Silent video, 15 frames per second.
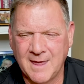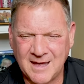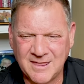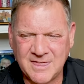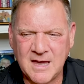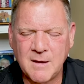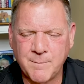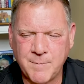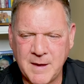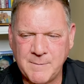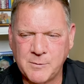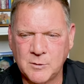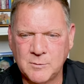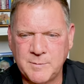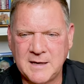I think
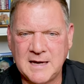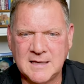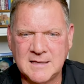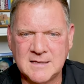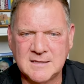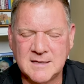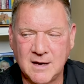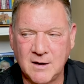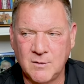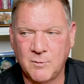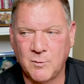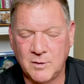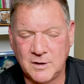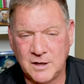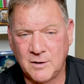people would begin to say,
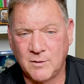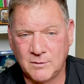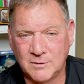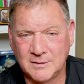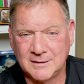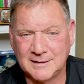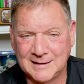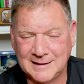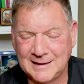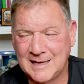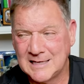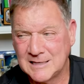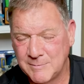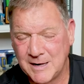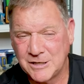you know,
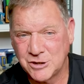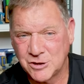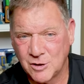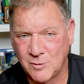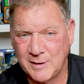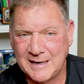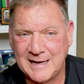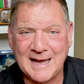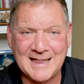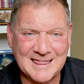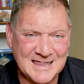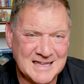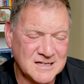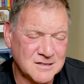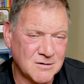let's make sure we
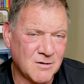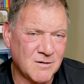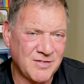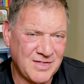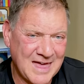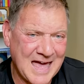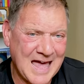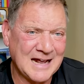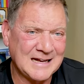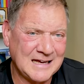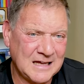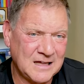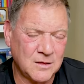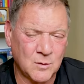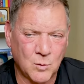get this or that
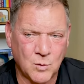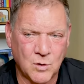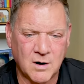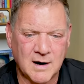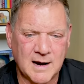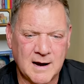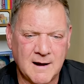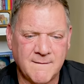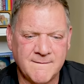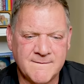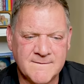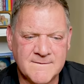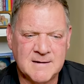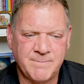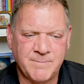in the workout.
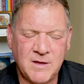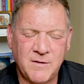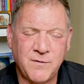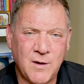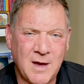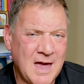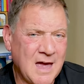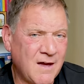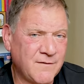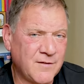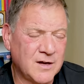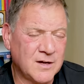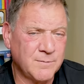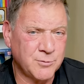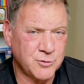If you have
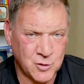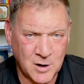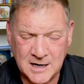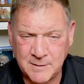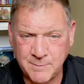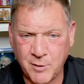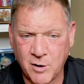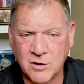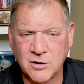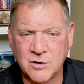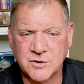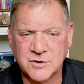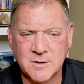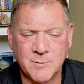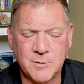a training
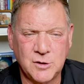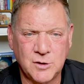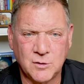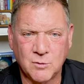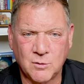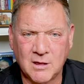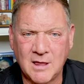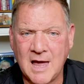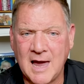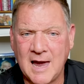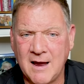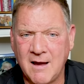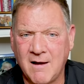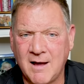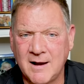partner, someone you can
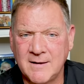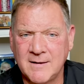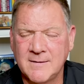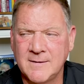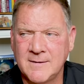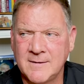rely on